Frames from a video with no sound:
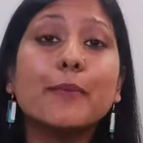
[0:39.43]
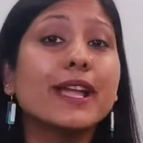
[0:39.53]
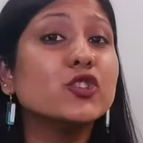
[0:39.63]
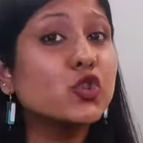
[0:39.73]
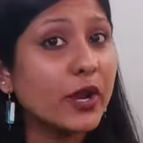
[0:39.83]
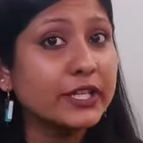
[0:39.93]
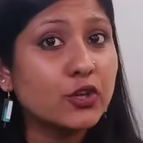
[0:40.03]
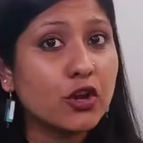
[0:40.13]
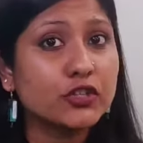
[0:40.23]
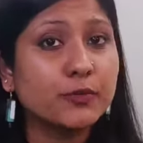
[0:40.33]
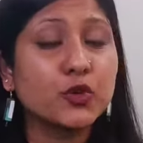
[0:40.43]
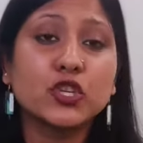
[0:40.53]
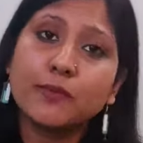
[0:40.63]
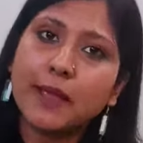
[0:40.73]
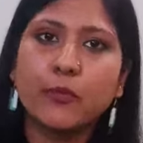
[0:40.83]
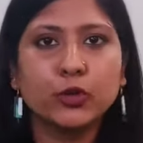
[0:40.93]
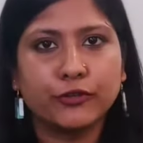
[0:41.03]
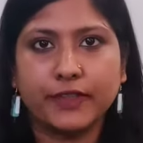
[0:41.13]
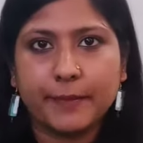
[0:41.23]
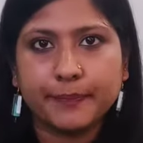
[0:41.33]
by a joint contribution by
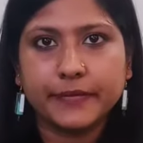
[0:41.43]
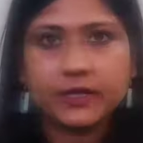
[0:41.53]
both of them.